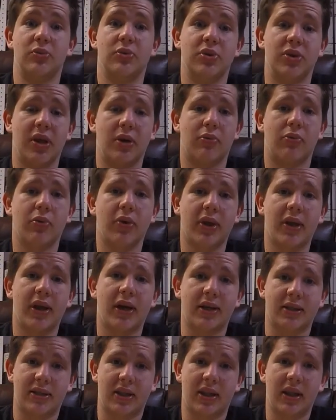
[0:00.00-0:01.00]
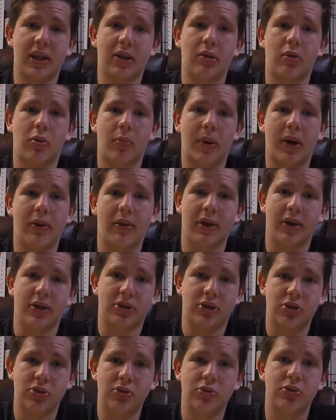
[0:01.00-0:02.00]
They were really nice. I think they were about like
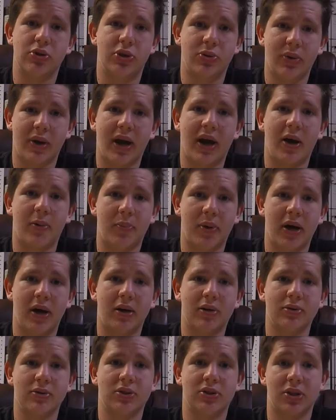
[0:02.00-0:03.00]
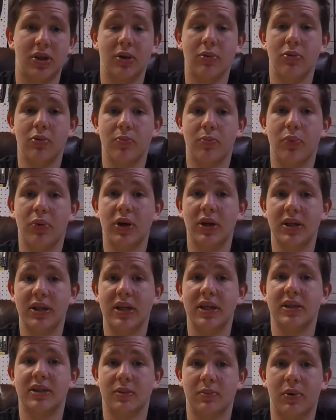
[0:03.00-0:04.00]
2.5 pounds, so they were pretty
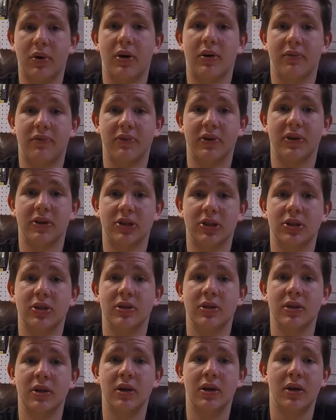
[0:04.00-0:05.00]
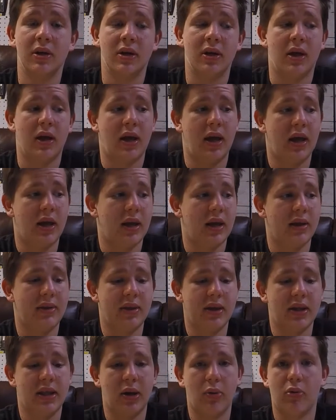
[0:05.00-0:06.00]
decent pond fish. And I
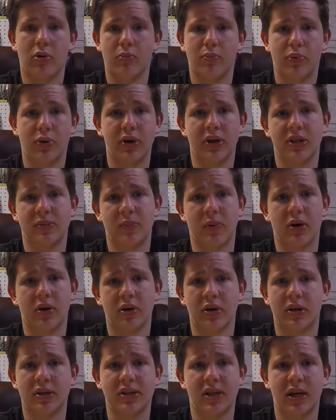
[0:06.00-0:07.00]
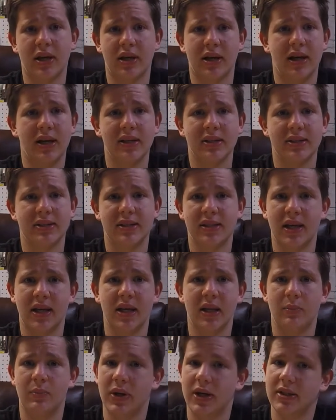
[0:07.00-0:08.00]
think they were in pre-spawn because I didn't see
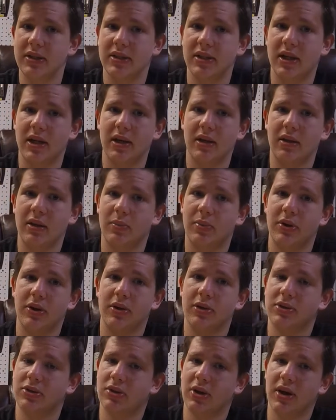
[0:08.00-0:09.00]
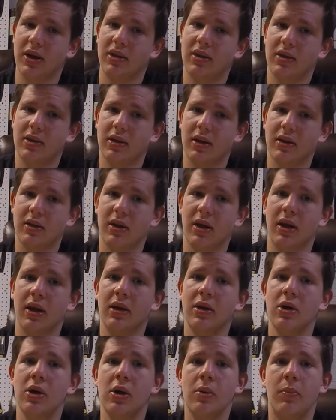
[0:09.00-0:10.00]
any beds in any of the ponds or anything like
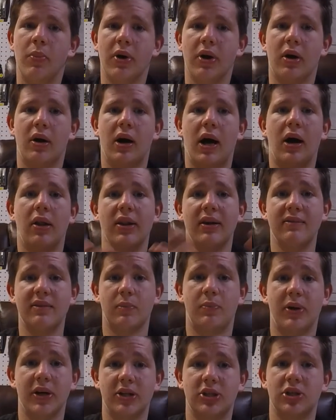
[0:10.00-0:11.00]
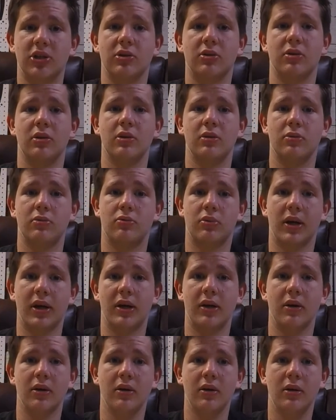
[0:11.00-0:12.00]
that. But I'll leave the picture right
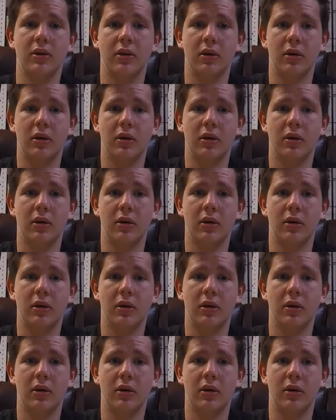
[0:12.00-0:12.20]
here.